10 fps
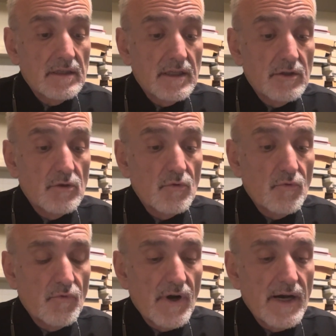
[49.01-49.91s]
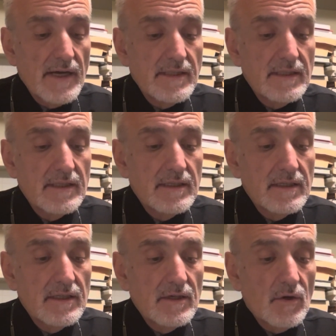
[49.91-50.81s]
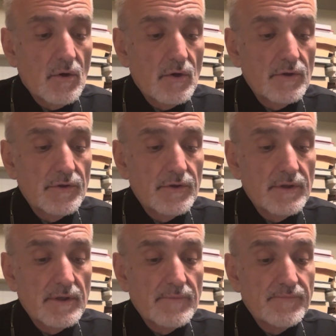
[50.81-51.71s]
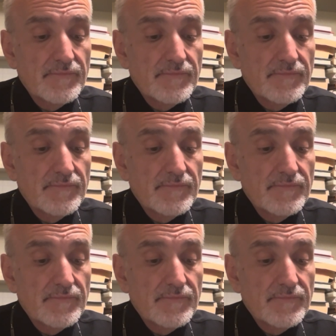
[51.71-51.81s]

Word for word: that you find on the